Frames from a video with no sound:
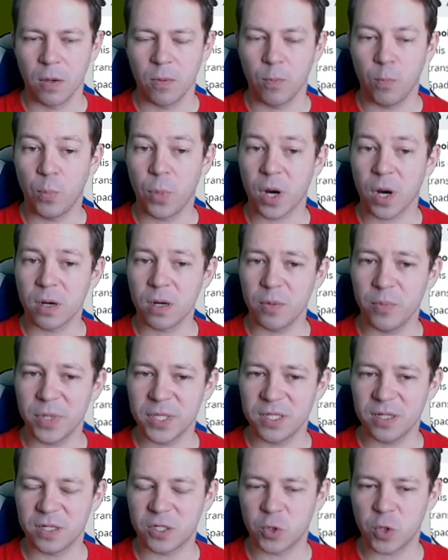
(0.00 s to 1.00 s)
Partner
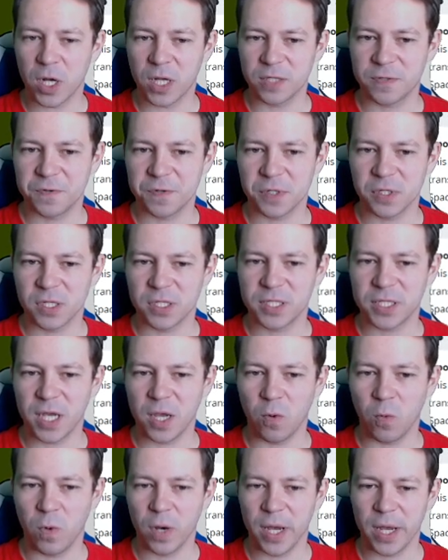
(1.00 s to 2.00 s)
bids the transfer the
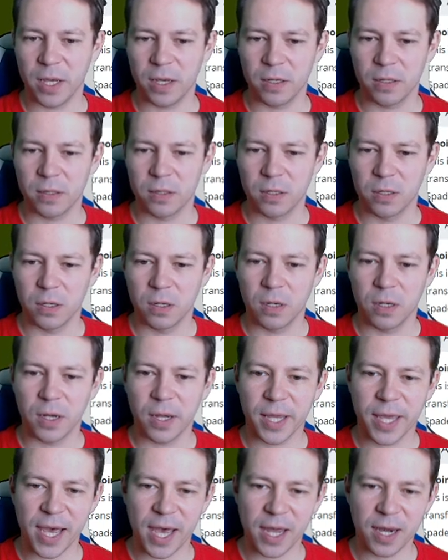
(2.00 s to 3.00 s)
same way.
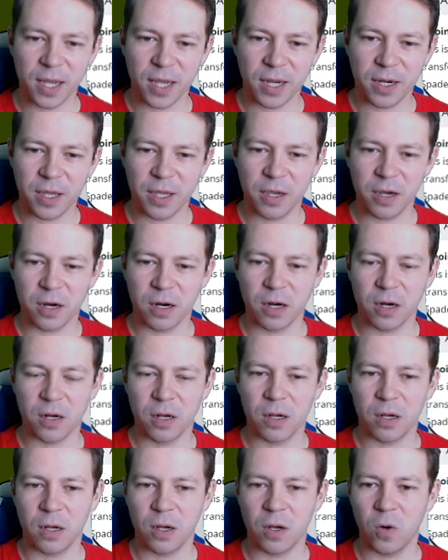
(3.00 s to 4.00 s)
Again, in here
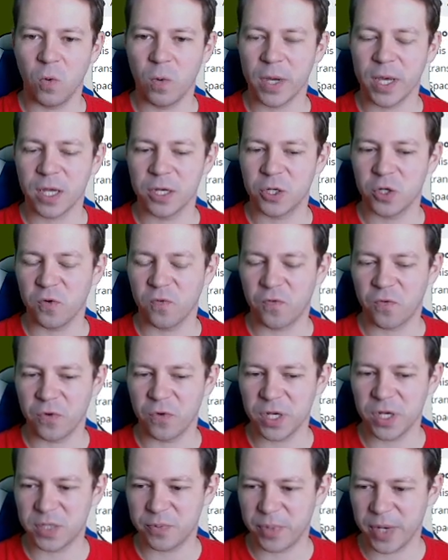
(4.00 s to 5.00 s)
we can show
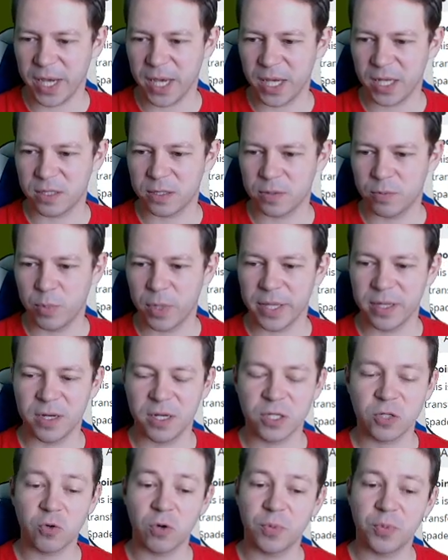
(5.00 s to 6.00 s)
3 spades, but the
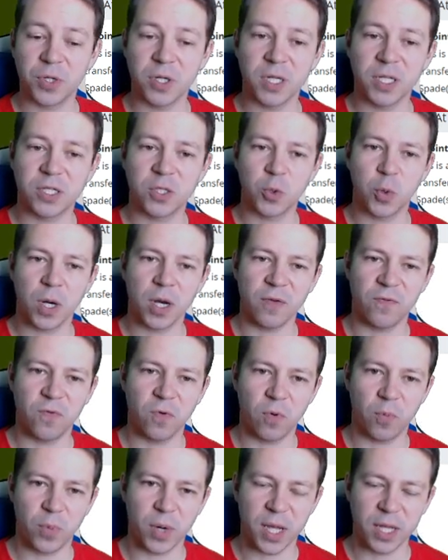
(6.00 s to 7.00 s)
description is
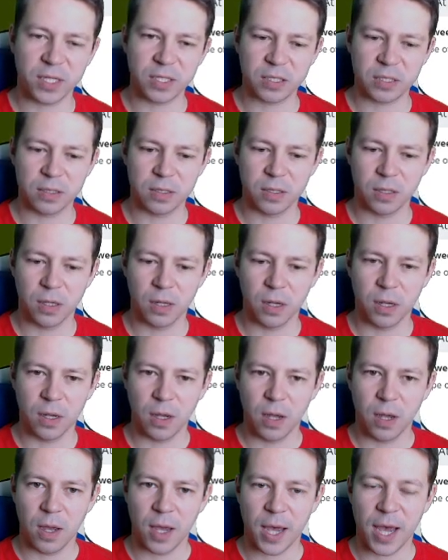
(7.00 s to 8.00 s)
24 plus.
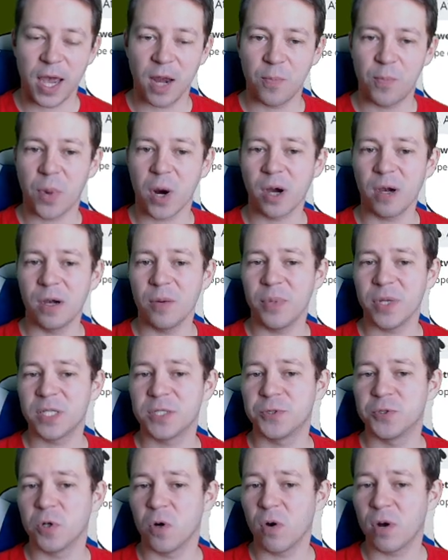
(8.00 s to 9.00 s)
And partner bids
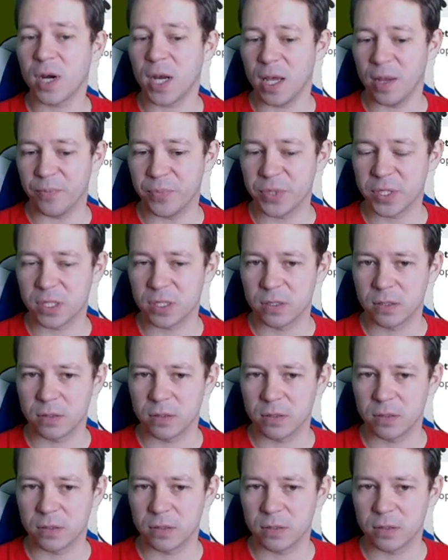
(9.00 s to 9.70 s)
4 clubs.